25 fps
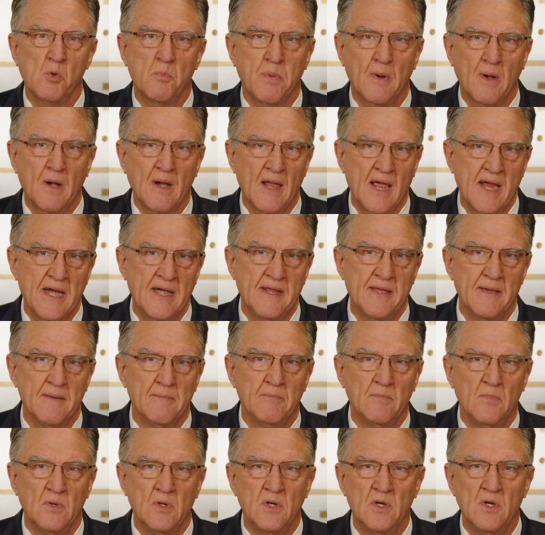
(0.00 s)
or
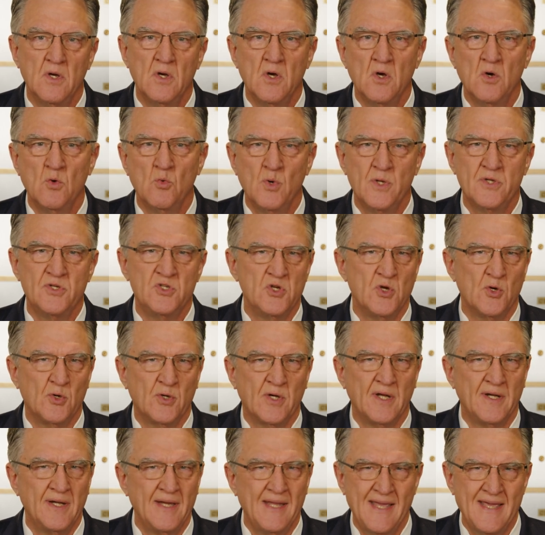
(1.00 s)
palladium, which you
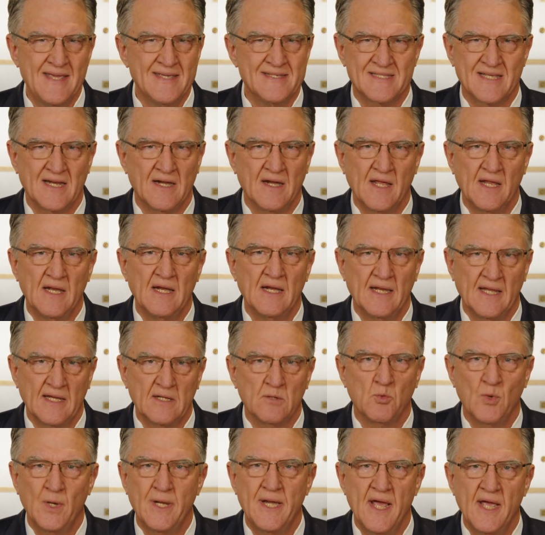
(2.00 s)
can easily
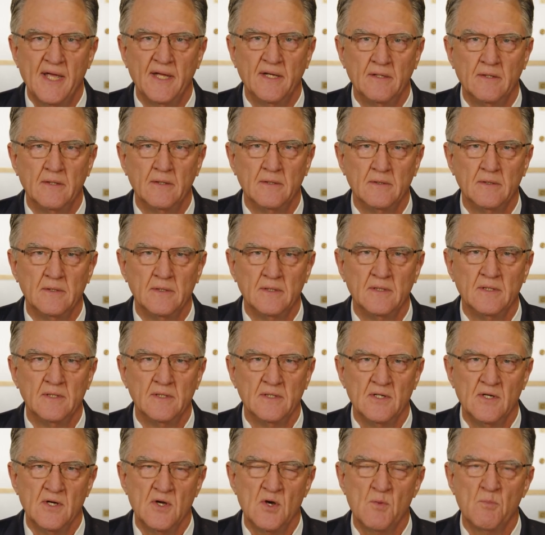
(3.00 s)
liquidate.
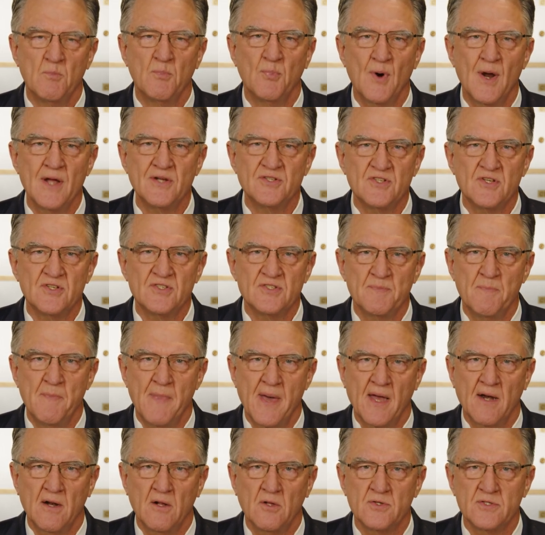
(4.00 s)
Precious
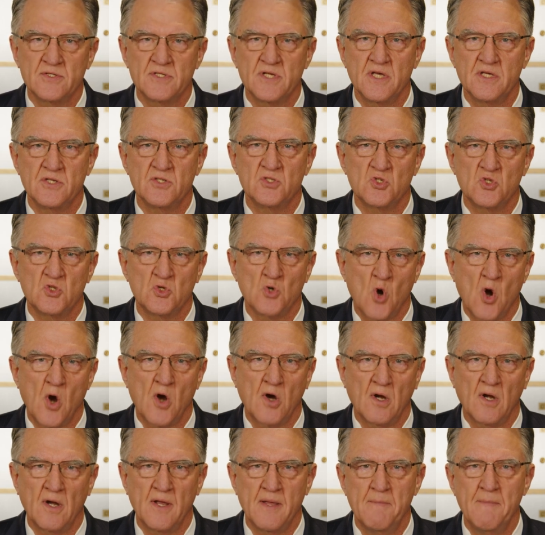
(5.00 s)
metals
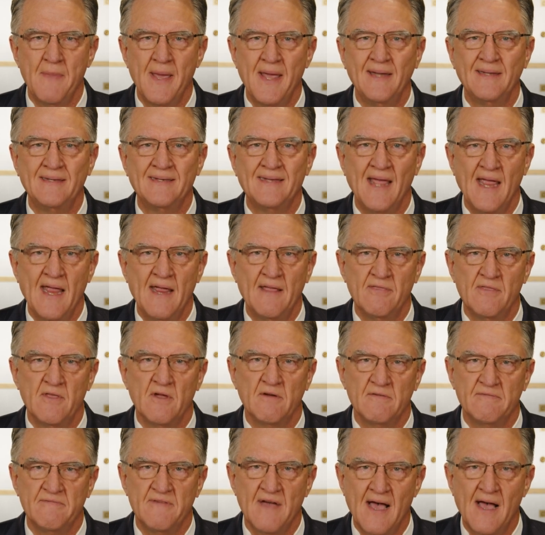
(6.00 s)
historically maintain
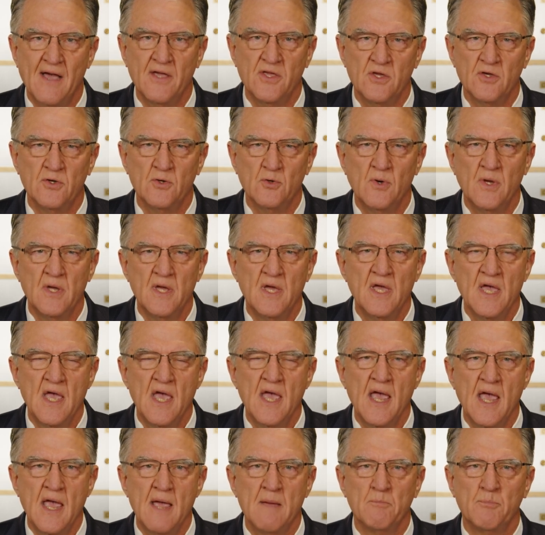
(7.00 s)
their value
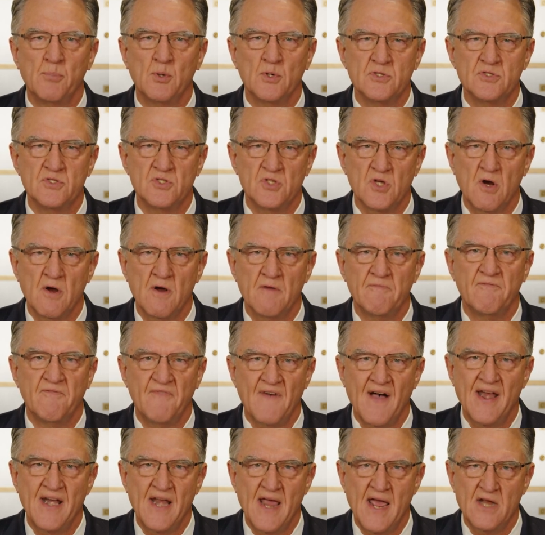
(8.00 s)
and preserve
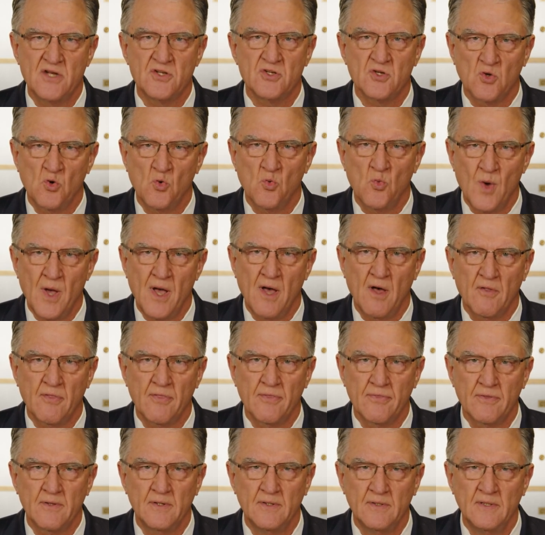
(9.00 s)
financial
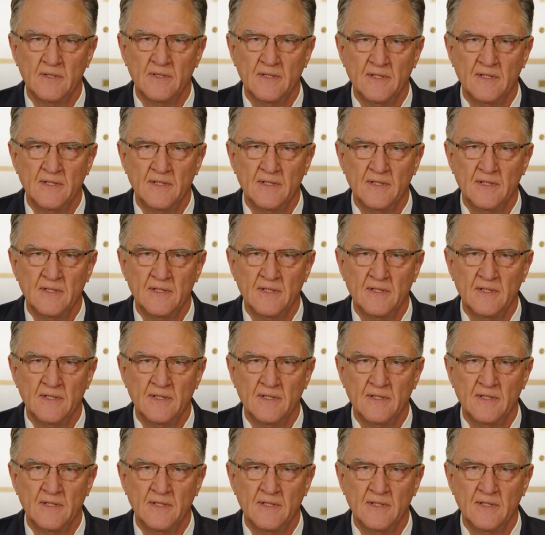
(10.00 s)
wealth.